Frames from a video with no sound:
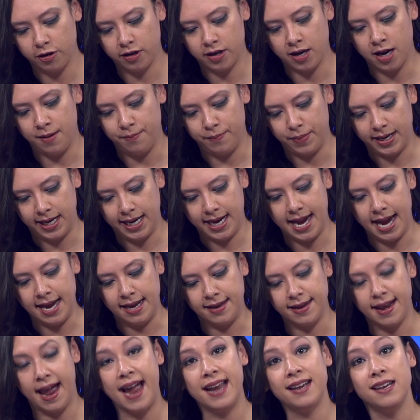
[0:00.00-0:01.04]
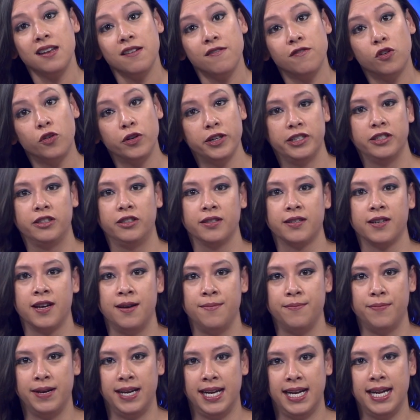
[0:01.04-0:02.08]
Company, a 94 year old
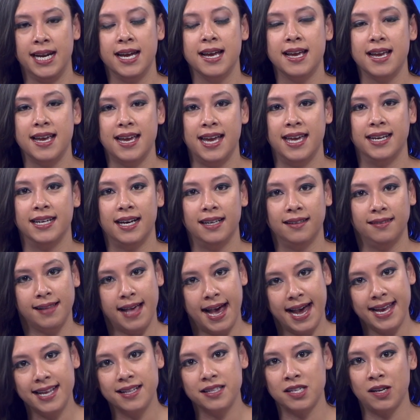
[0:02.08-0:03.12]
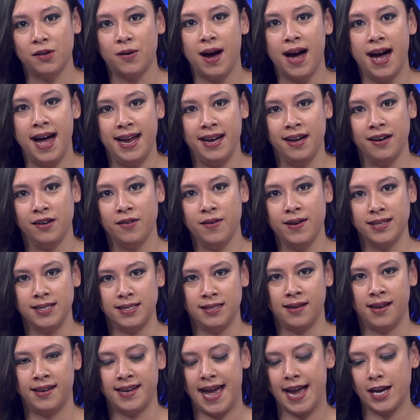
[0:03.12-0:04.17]
company in Alliance, Ohio, and it's
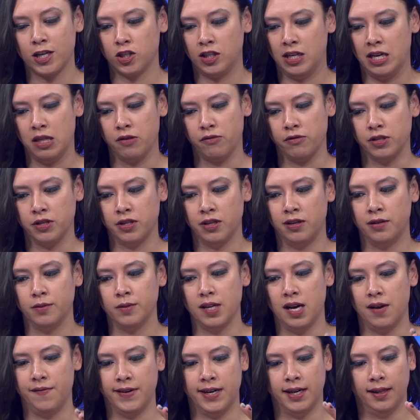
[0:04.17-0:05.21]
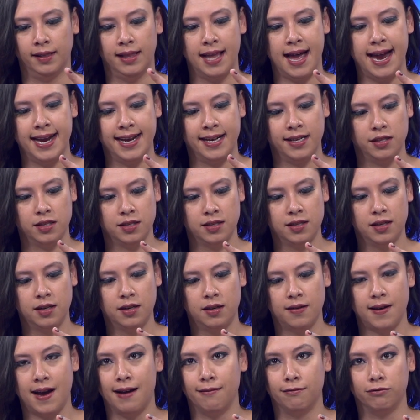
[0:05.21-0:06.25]
not actually the result of an alliance
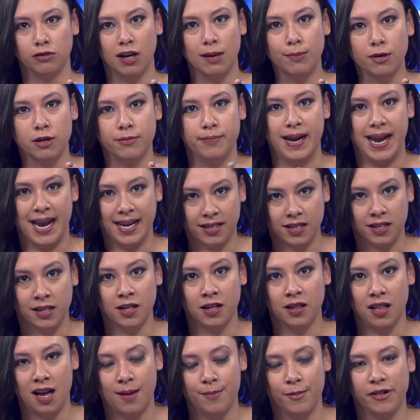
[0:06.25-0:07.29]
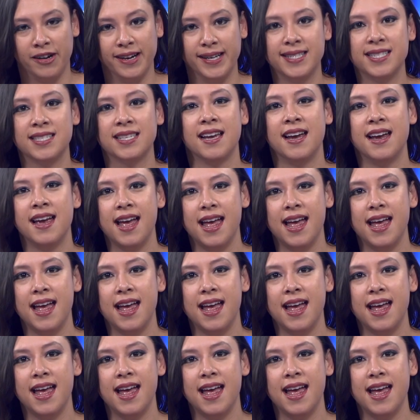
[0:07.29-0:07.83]
of rubber band conglomerates,